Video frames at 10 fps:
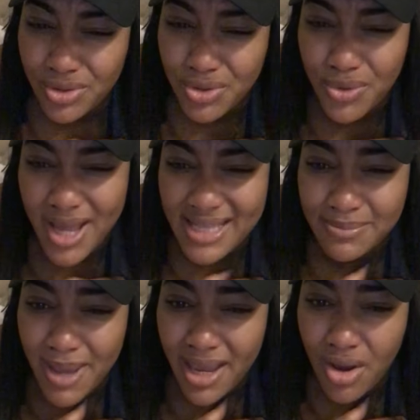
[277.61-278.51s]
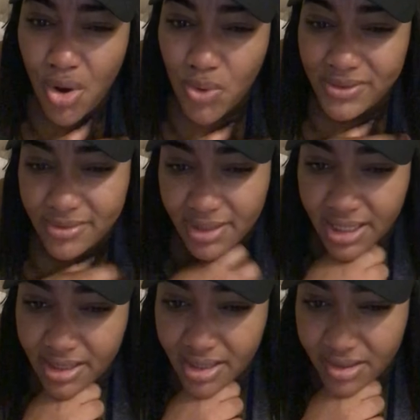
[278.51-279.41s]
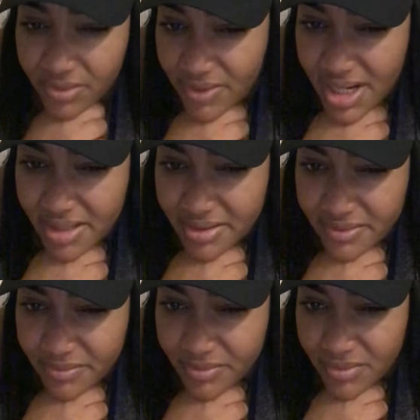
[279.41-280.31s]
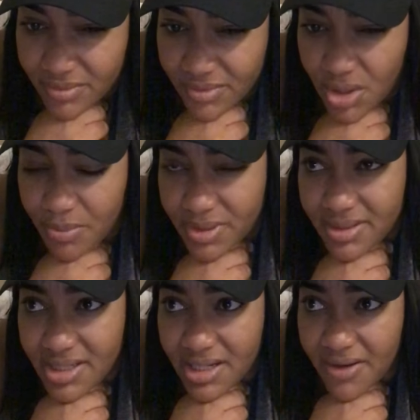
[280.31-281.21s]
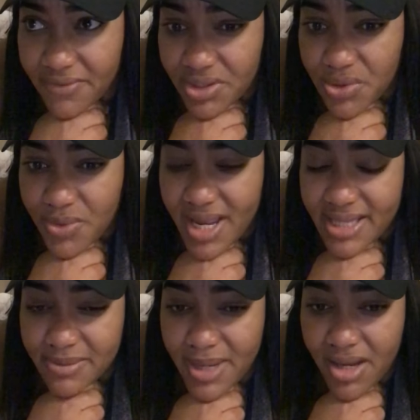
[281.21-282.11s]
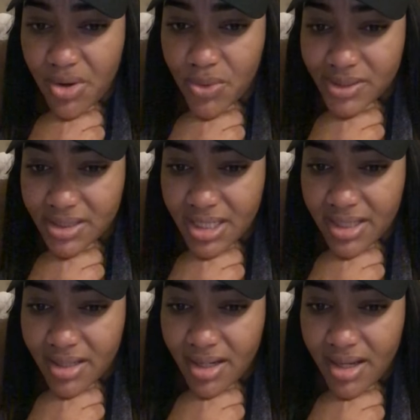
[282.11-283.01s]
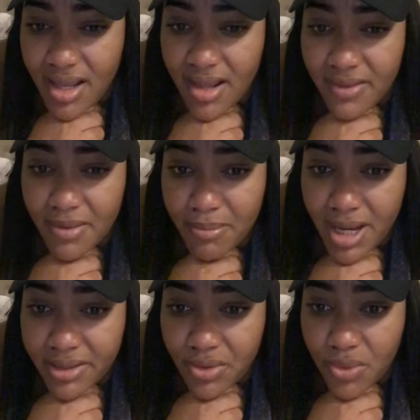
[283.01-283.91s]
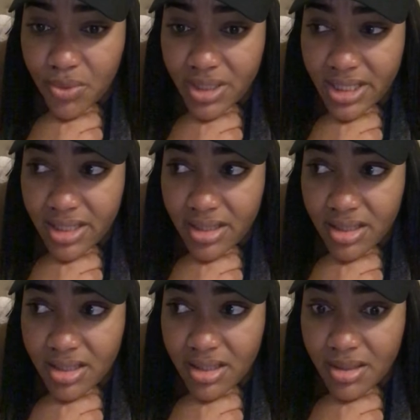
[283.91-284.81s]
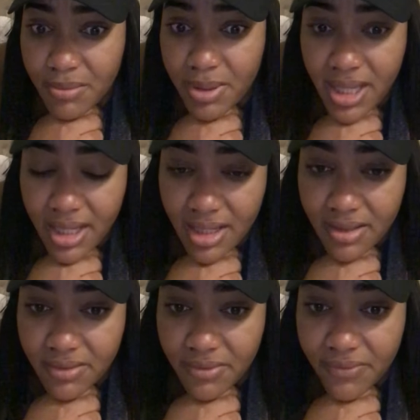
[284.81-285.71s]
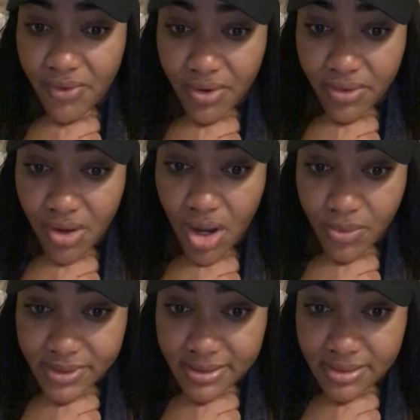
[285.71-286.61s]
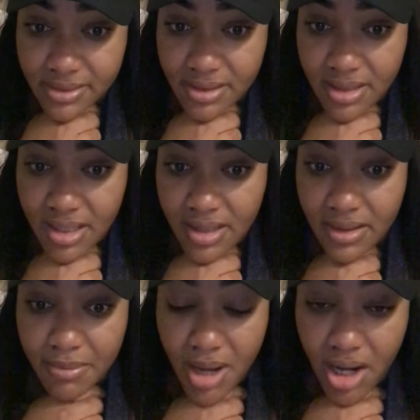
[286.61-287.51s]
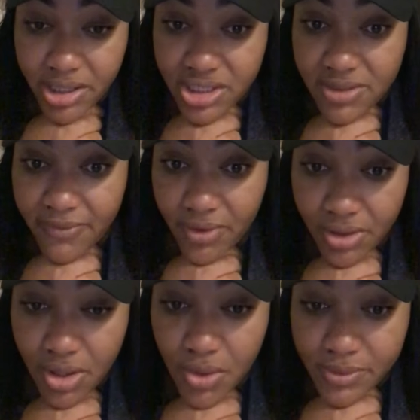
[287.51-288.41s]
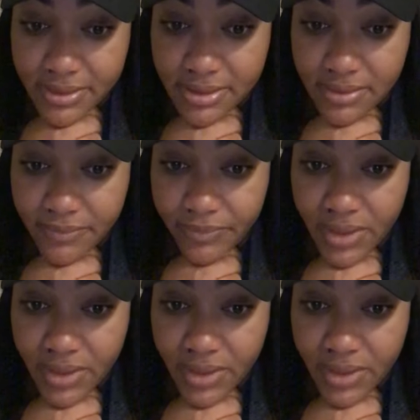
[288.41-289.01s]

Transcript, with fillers: you guys buy a house together right come to think of it you guys buy a house together the man only paying for the house, the mortgage for the house.